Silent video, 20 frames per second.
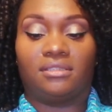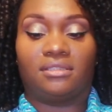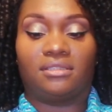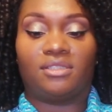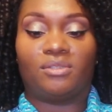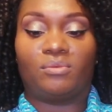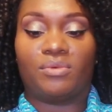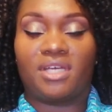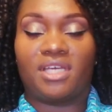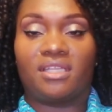
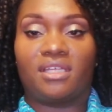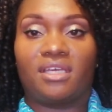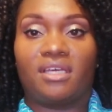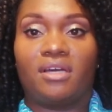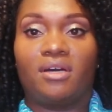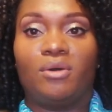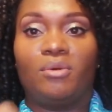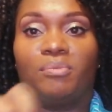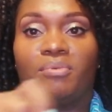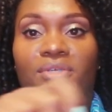the way they
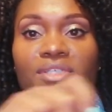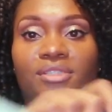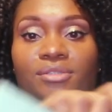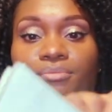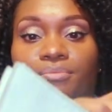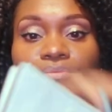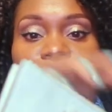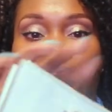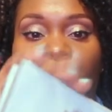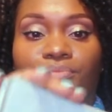
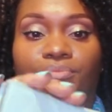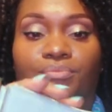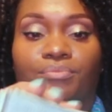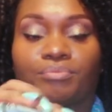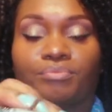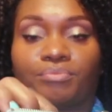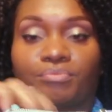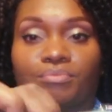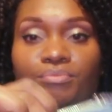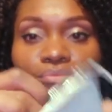open.
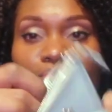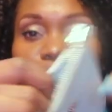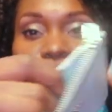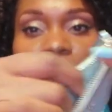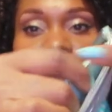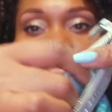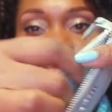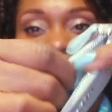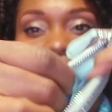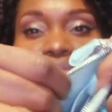
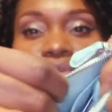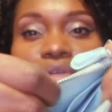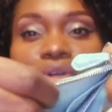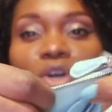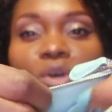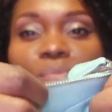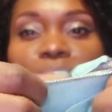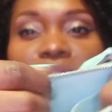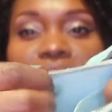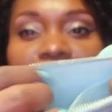When you
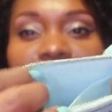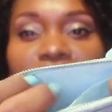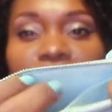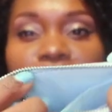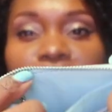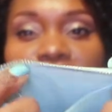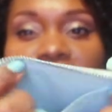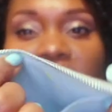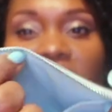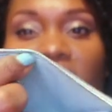open
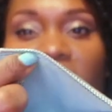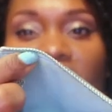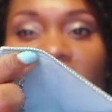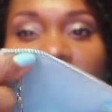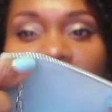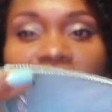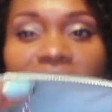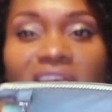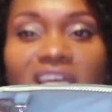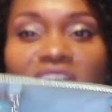them,
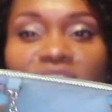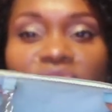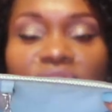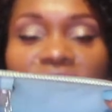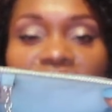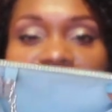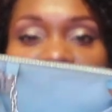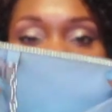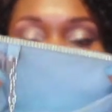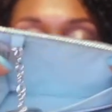they have
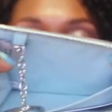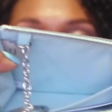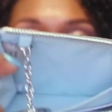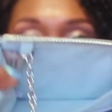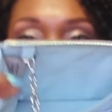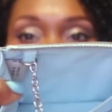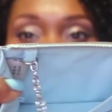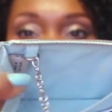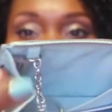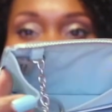this
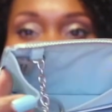gusset